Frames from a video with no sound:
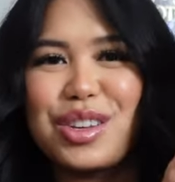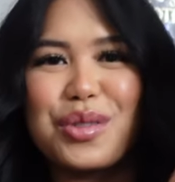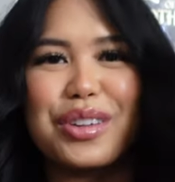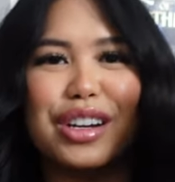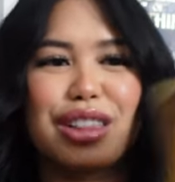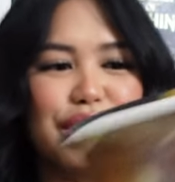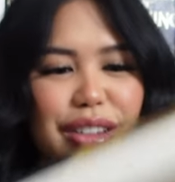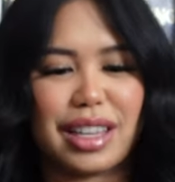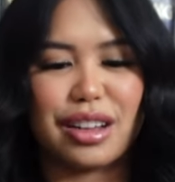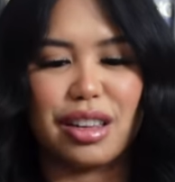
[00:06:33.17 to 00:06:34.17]
You could
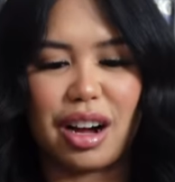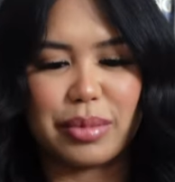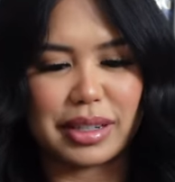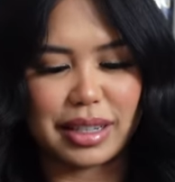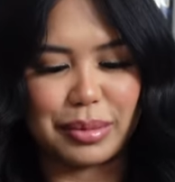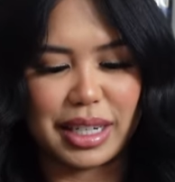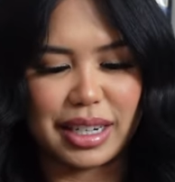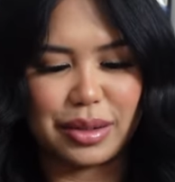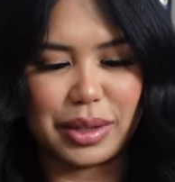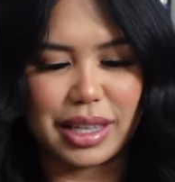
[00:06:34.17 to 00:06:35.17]
literally clobber
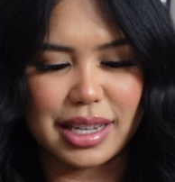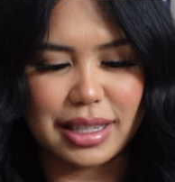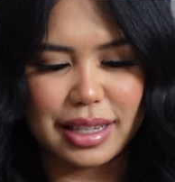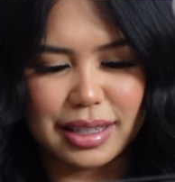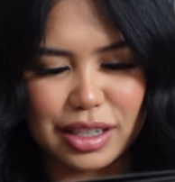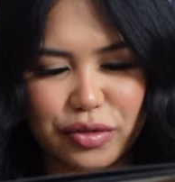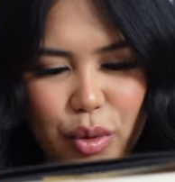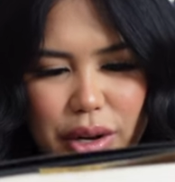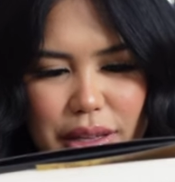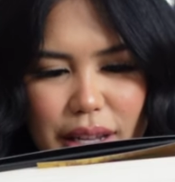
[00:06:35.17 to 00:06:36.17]
somebody with this. This is
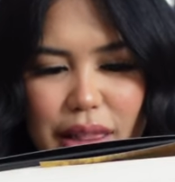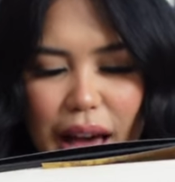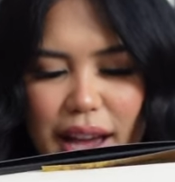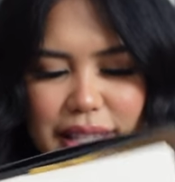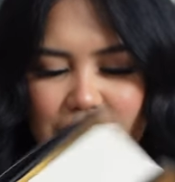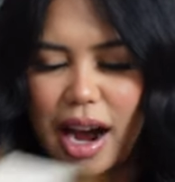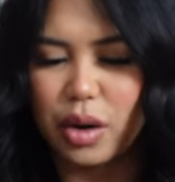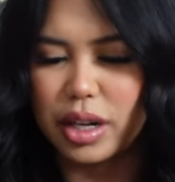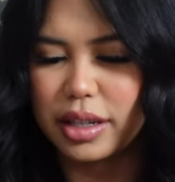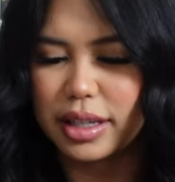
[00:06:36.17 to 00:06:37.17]
for the Last
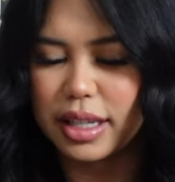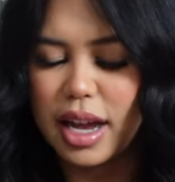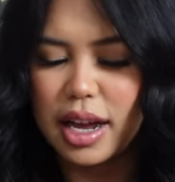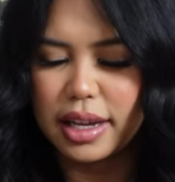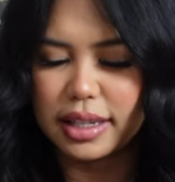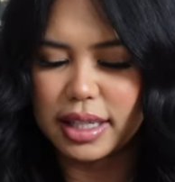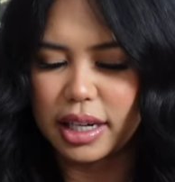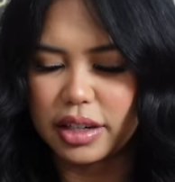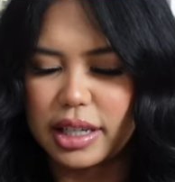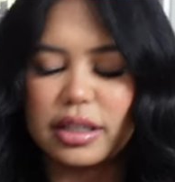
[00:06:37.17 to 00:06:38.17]
Hours
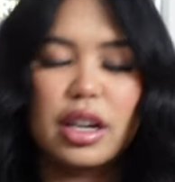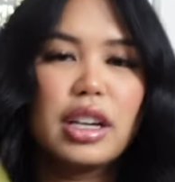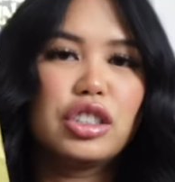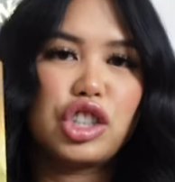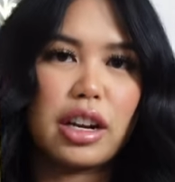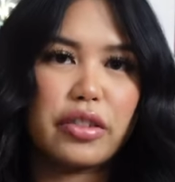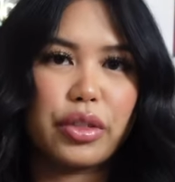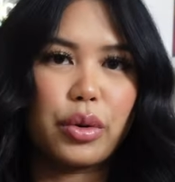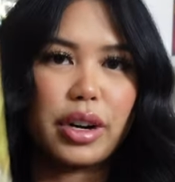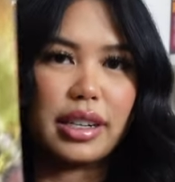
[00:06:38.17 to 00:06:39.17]
series, Chain of
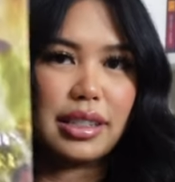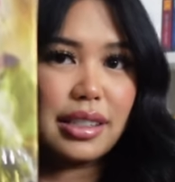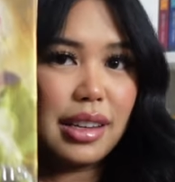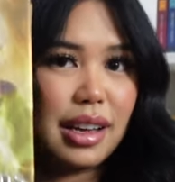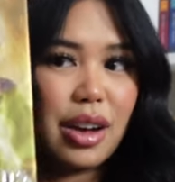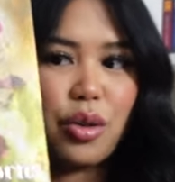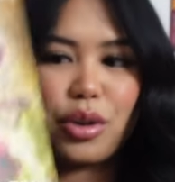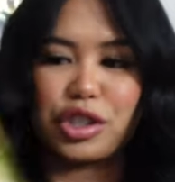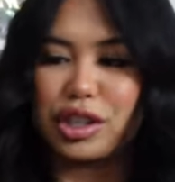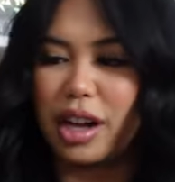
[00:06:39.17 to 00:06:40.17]
Thorns.
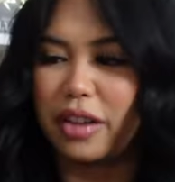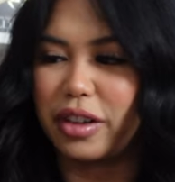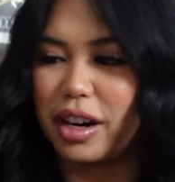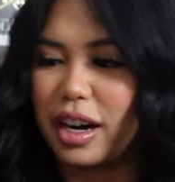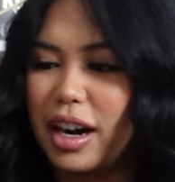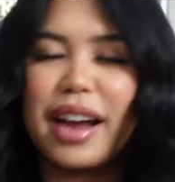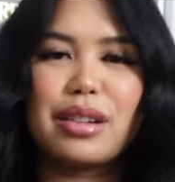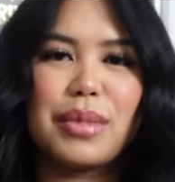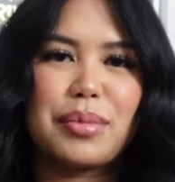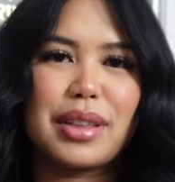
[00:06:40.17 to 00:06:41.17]
Gorgeous cover. I
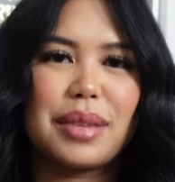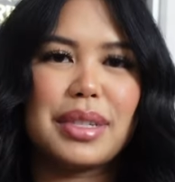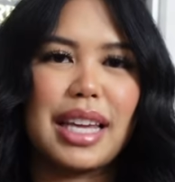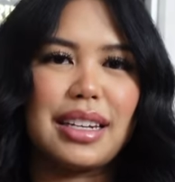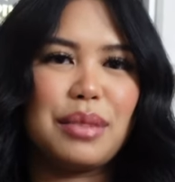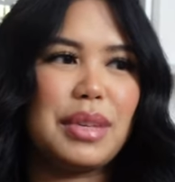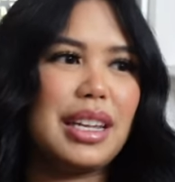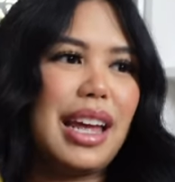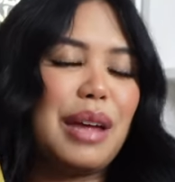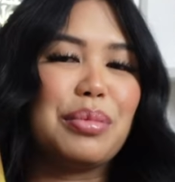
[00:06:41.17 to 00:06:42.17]
remember them sending
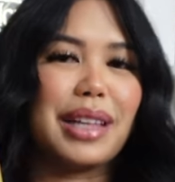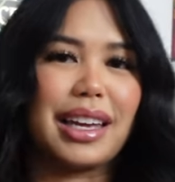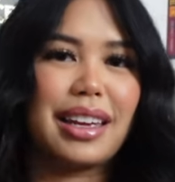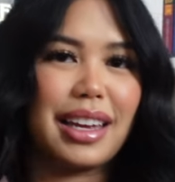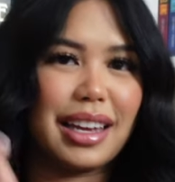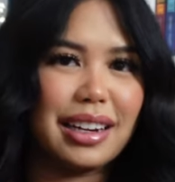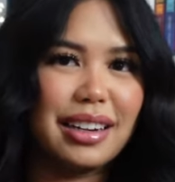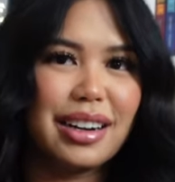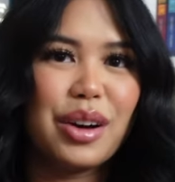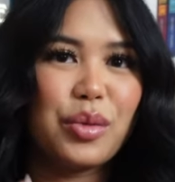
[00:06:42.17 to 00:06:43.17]
me a blanket
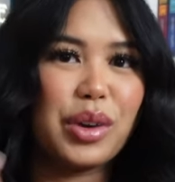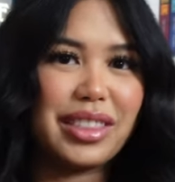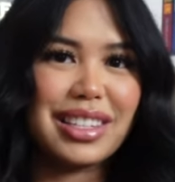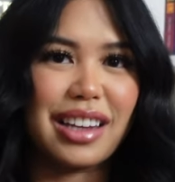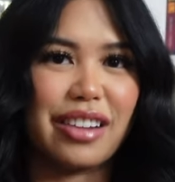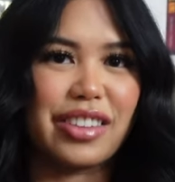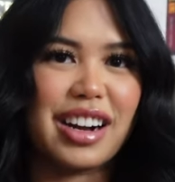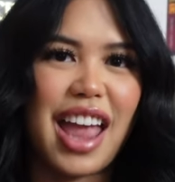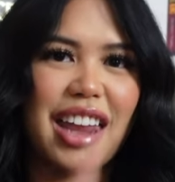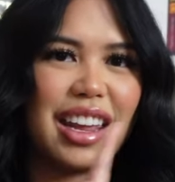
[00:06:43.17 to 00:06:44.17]
with this cover,
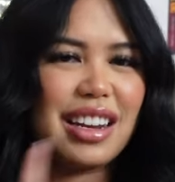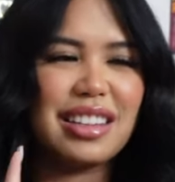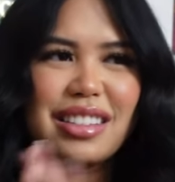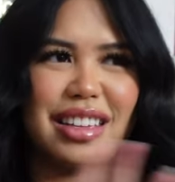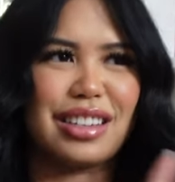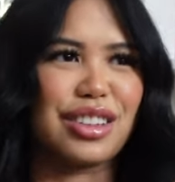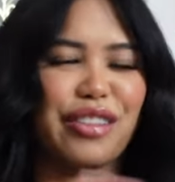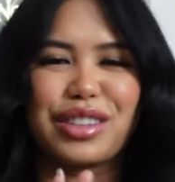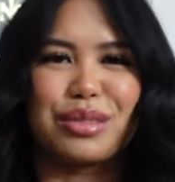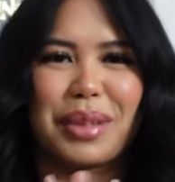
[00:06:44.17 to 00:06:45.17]
and it is the
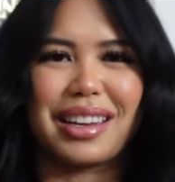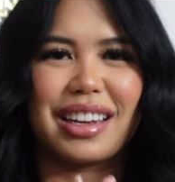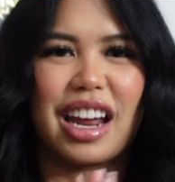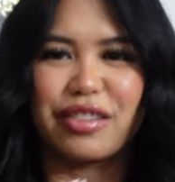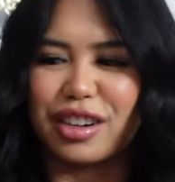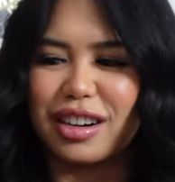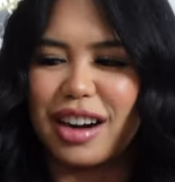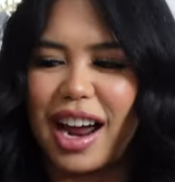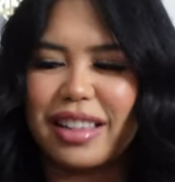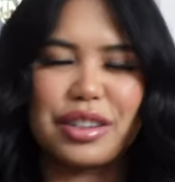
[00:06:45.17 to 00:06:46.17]
softest blanket ever.
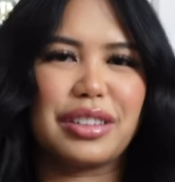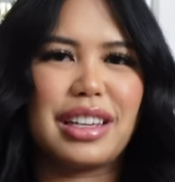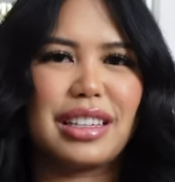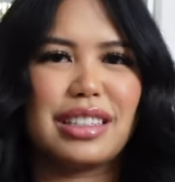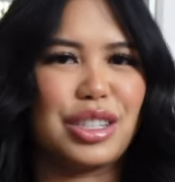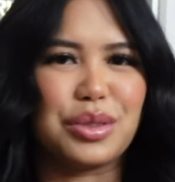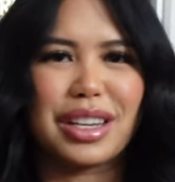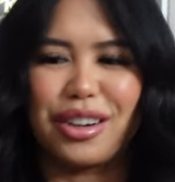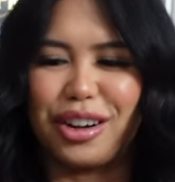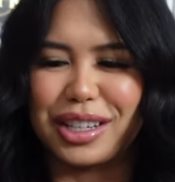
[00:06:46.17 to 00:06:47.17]
I literally use
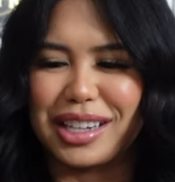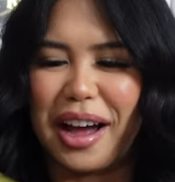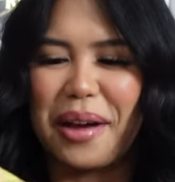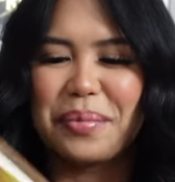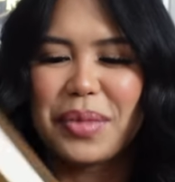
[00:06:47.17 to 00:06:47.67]
it all the time.